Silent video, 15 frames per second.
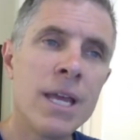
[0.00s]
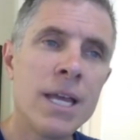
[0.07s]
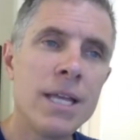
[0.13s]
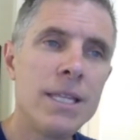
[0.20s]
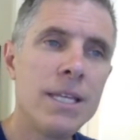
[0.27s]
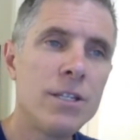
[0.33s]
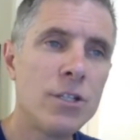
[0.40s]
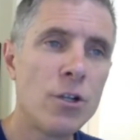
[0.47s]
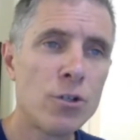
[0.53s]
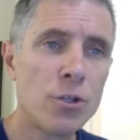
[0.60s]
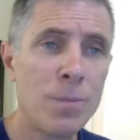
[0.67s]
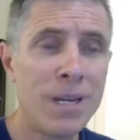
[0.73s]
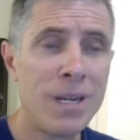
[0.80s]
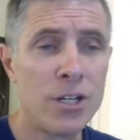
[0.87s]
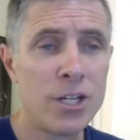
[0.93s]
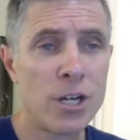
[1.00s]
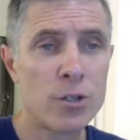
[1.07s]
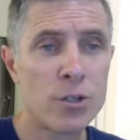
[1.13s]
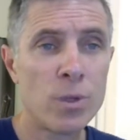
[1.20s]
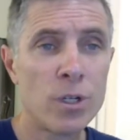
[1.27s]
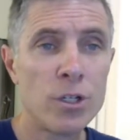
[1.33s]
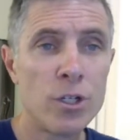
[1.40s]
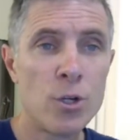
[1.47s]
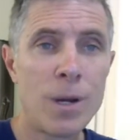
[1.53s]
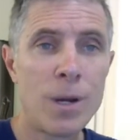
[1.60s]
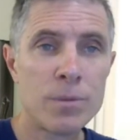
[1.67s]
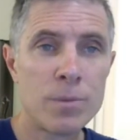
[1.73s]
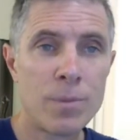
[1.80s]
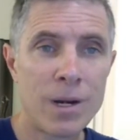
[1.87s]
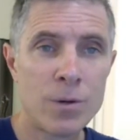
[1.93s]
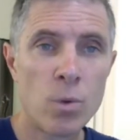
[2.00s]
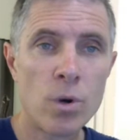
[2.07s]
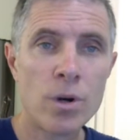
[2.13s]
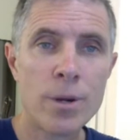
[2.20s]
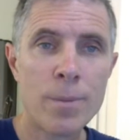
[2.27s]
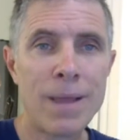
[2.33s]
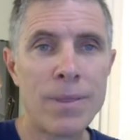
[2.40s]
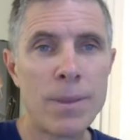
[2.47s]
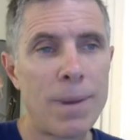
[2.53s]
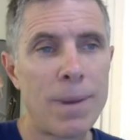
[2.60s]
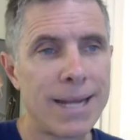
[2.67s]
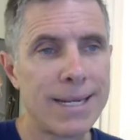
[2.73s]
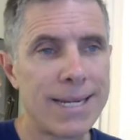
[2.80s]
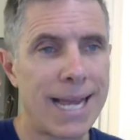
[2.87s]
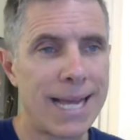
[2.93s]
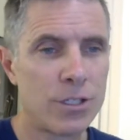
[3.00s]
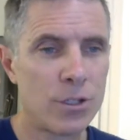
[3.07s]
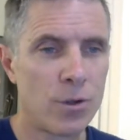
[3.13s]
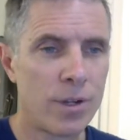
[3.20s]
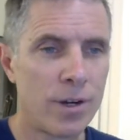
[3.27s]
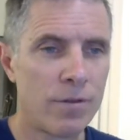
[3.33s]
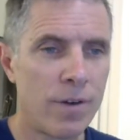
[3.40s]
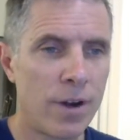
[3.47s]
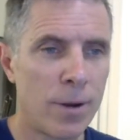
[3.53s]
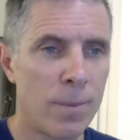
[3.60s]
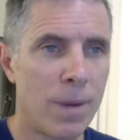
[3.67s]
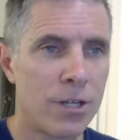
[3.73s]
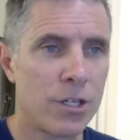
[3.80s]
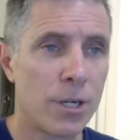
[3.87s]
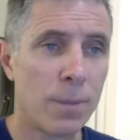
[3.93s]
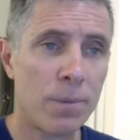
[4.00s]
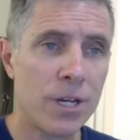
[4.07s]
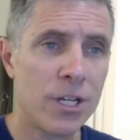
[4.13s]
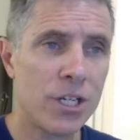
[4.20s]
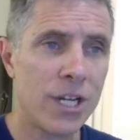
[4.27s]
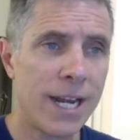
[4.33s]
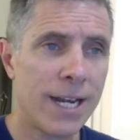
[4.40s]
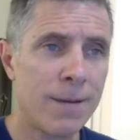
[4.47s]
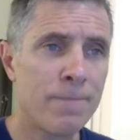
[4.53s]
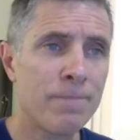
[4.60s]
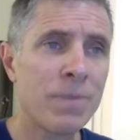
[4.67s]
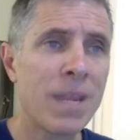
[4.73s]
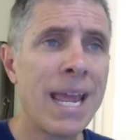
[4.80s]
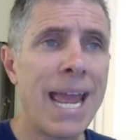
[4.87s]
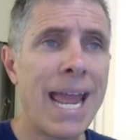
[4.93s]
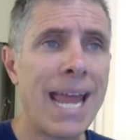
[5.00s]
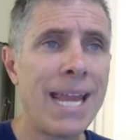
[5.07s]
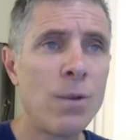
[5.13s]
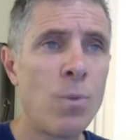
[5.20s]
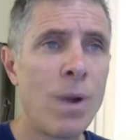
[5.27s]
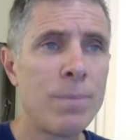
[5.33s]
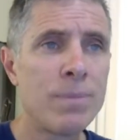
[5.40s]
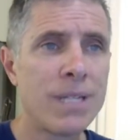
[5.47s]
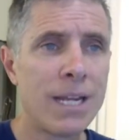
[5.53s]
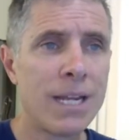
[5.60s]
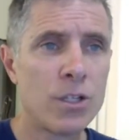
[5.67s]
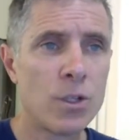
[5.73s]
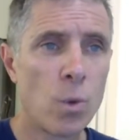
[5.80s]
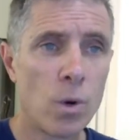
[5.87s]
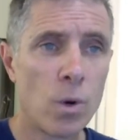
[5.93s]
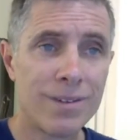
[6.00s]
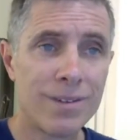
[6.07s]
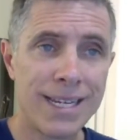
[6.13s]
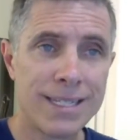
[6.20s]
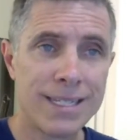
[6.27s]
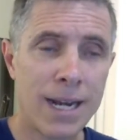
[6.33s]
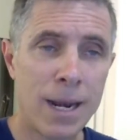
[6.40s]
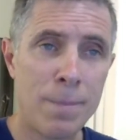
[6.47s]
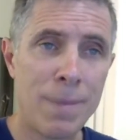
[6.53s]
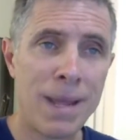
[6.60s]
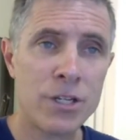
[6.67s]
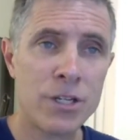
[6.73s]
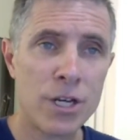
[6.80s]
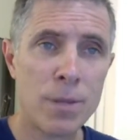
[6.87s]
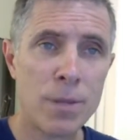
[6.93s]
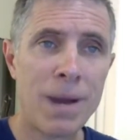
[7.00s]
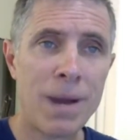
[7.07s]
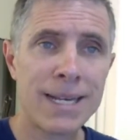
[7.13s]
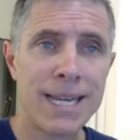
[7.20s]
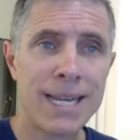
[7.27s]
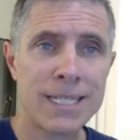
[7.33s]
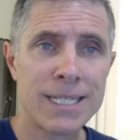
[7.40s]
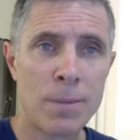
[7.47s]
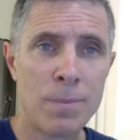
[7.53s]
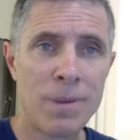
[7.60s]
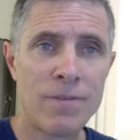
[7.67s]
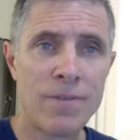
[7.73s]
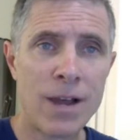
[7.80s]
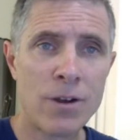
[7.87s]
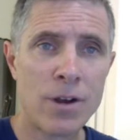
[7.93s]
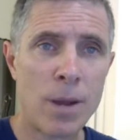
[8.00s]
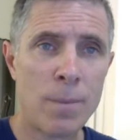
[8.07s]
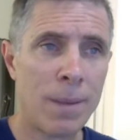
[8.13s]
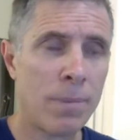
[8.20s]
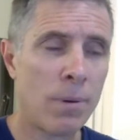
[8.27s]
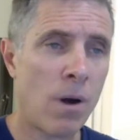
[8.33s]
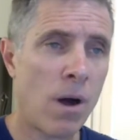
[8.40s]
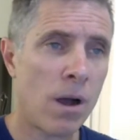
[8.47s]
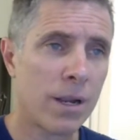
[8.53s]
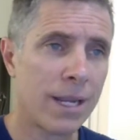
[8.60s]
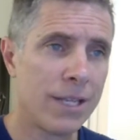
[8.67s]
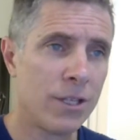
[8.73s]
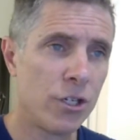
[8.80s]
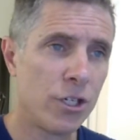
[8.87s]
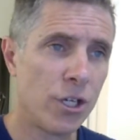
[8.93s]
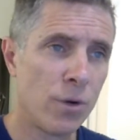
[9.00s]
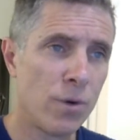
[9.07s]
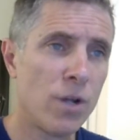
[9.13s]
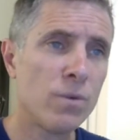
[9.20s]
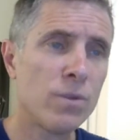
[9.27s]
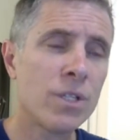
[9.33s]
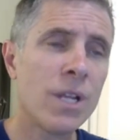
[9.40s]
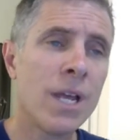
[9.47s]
These social media shares really do help spread word about the podcast, so they're very much appreciated. Any websites or links that I mention in the podcast can be found on my blog in the show notes.